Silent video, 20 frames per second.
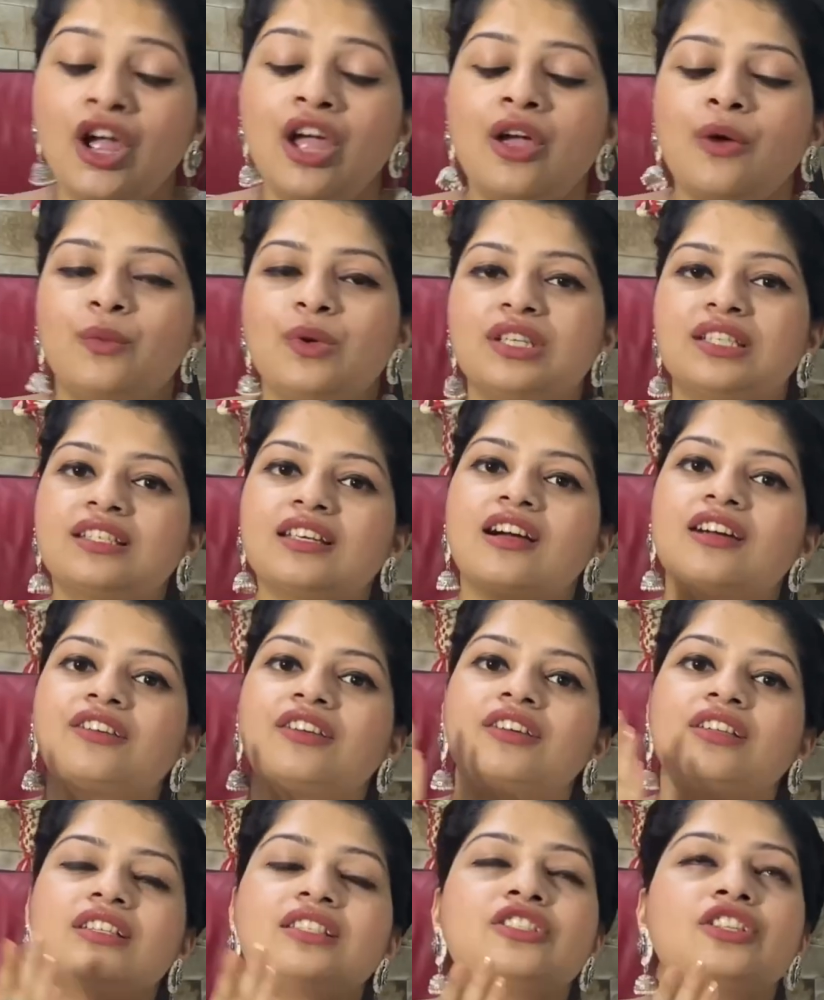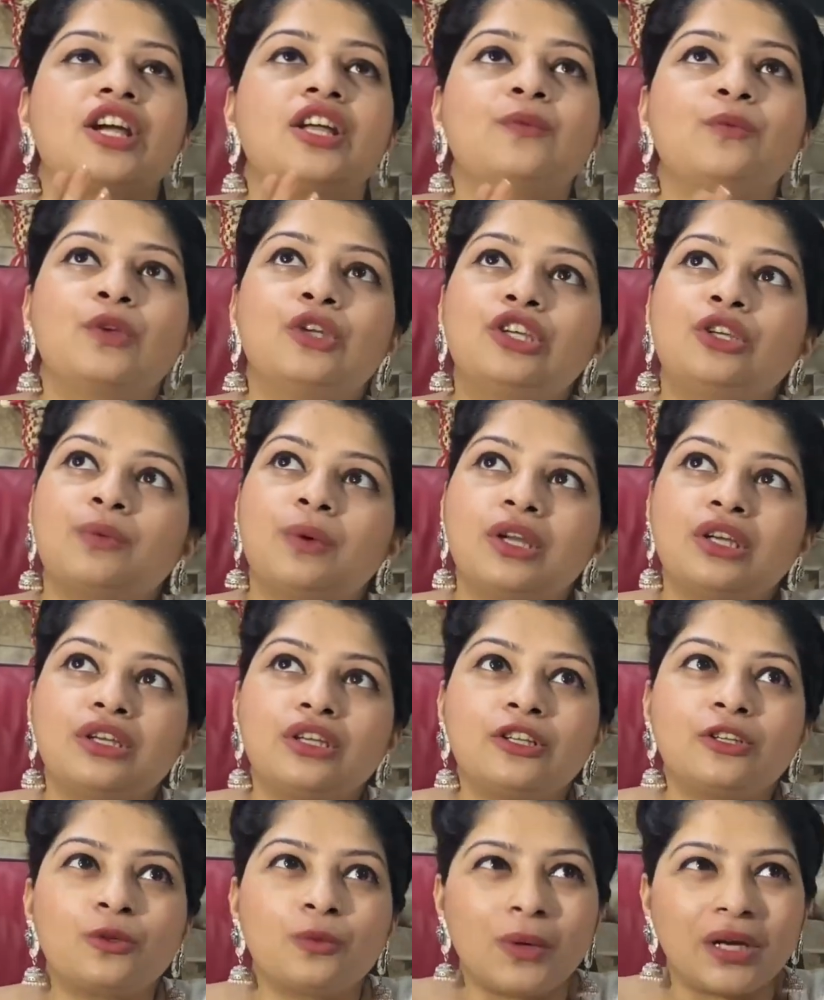We started in January
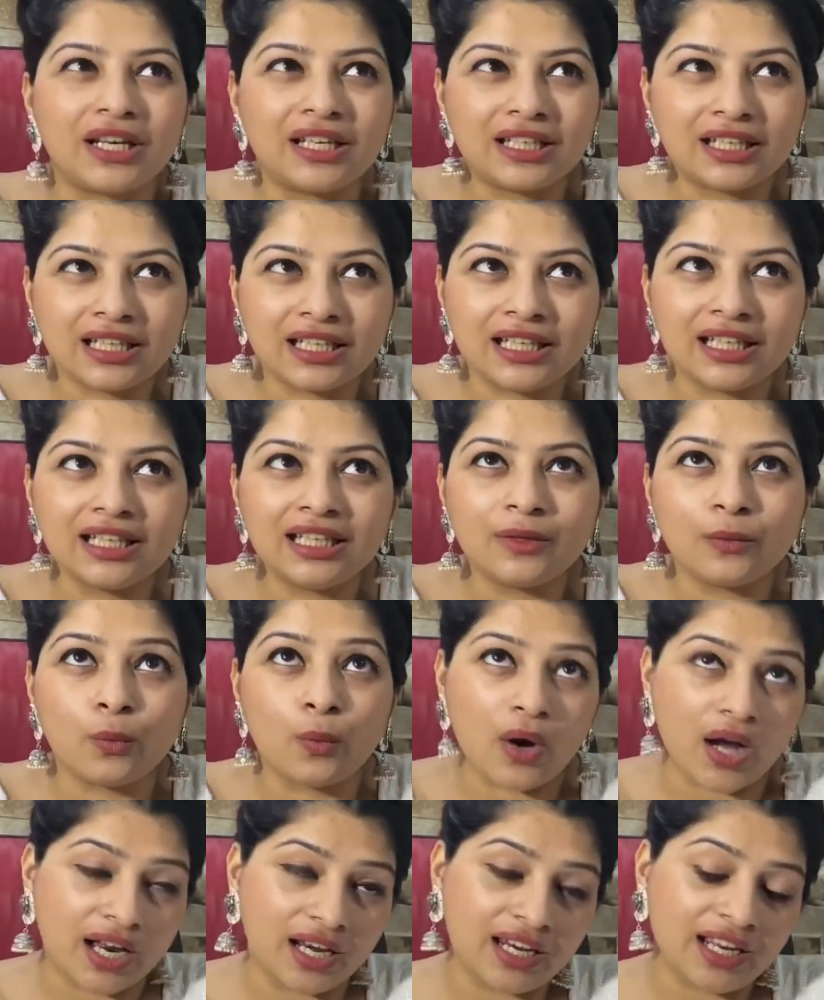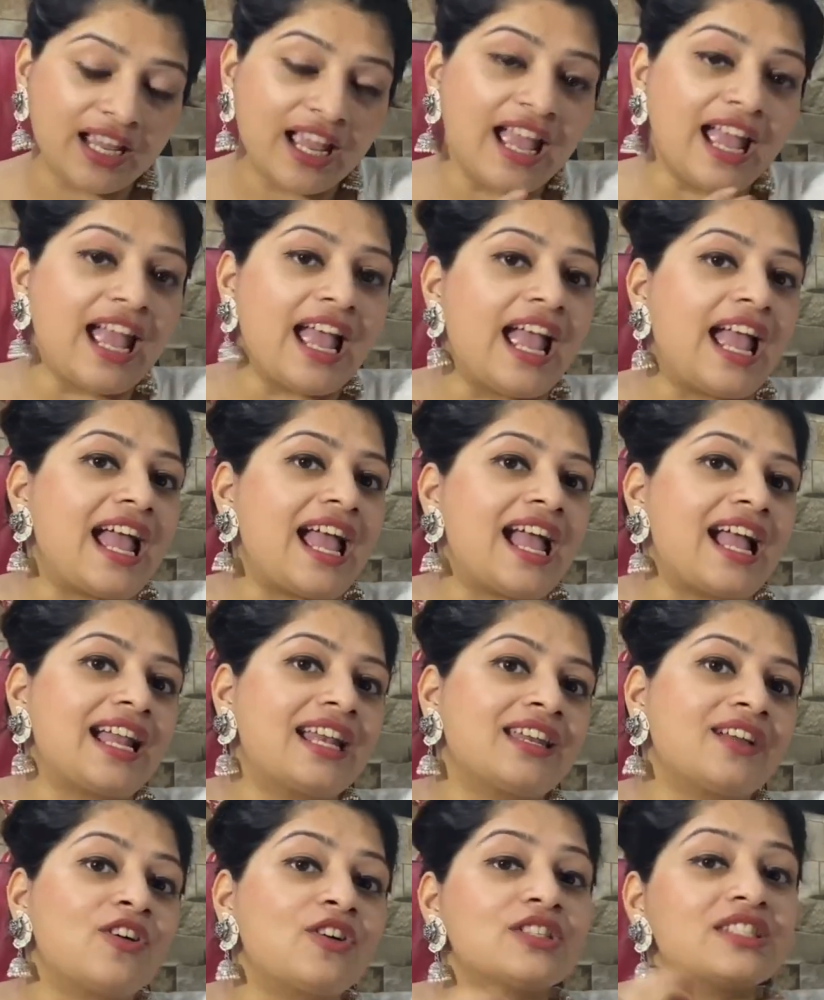2021,
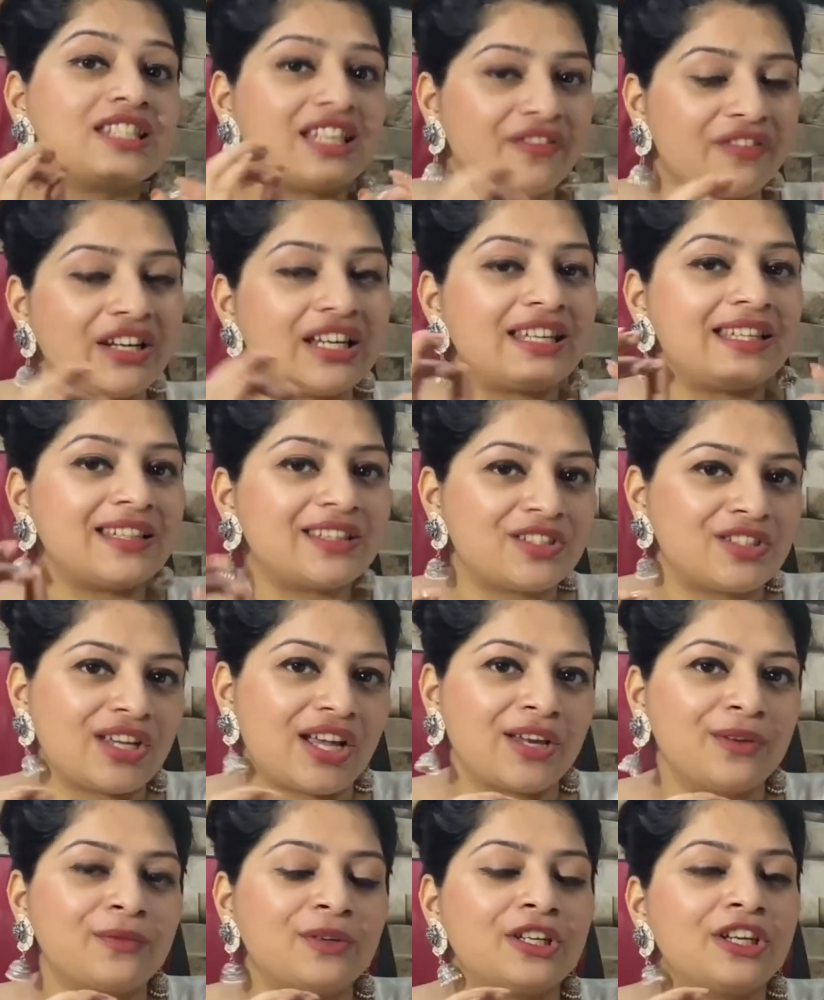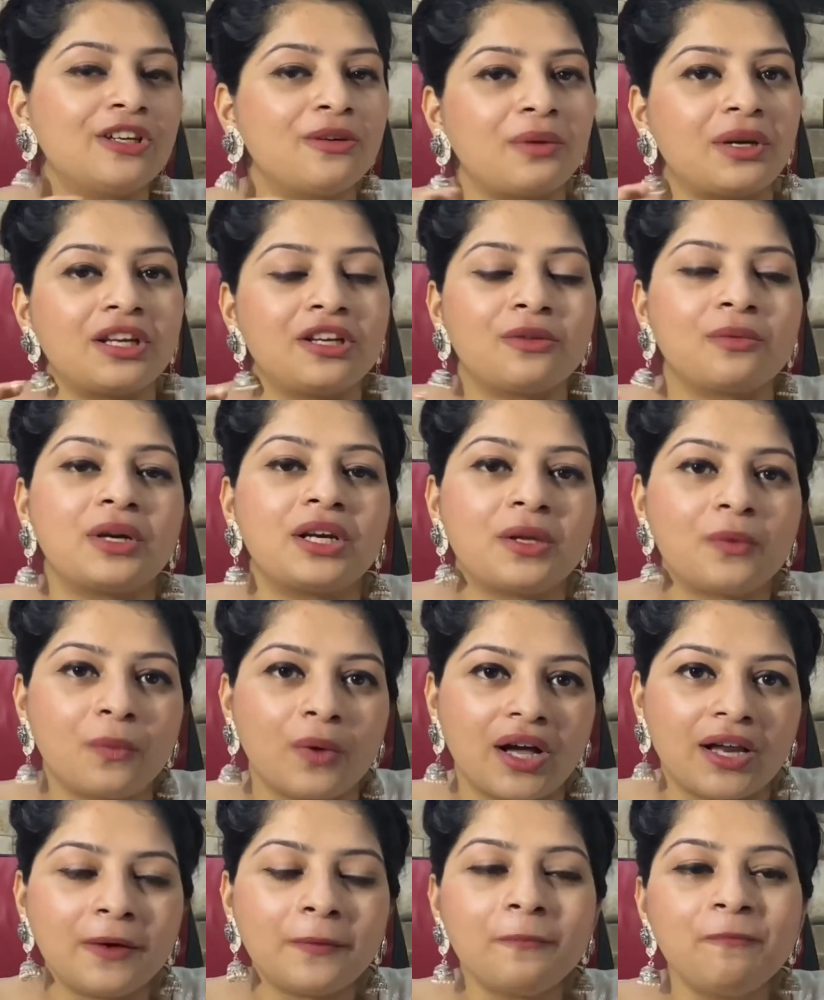and on 17th January
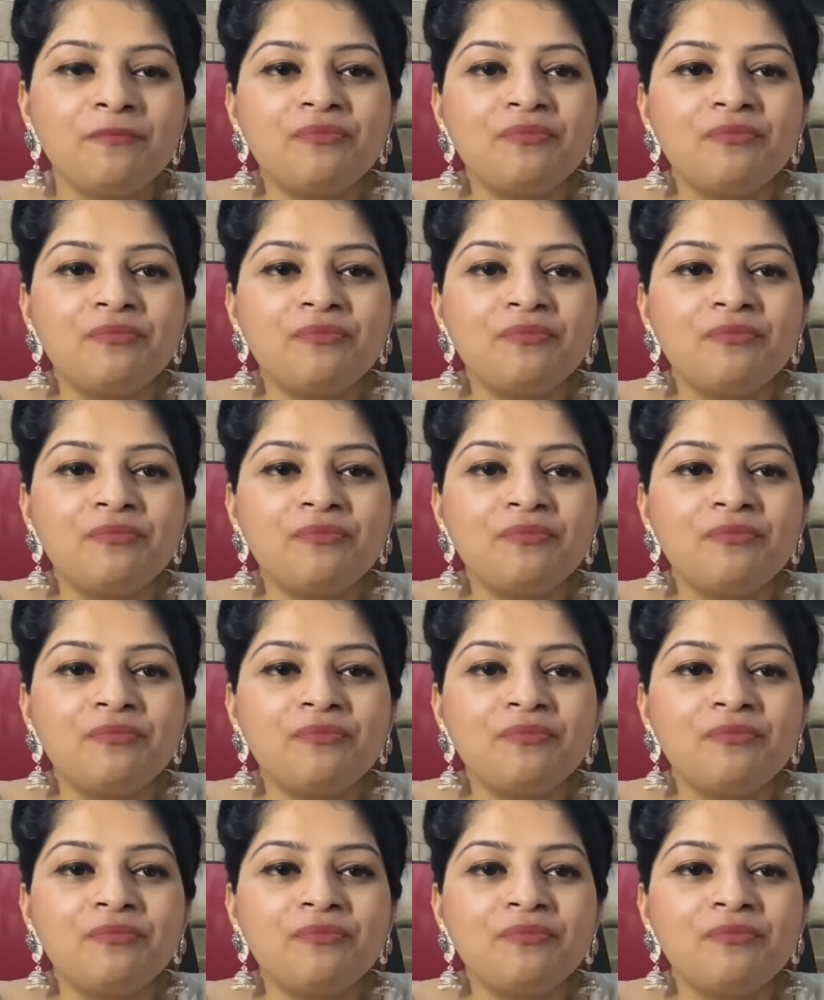2021,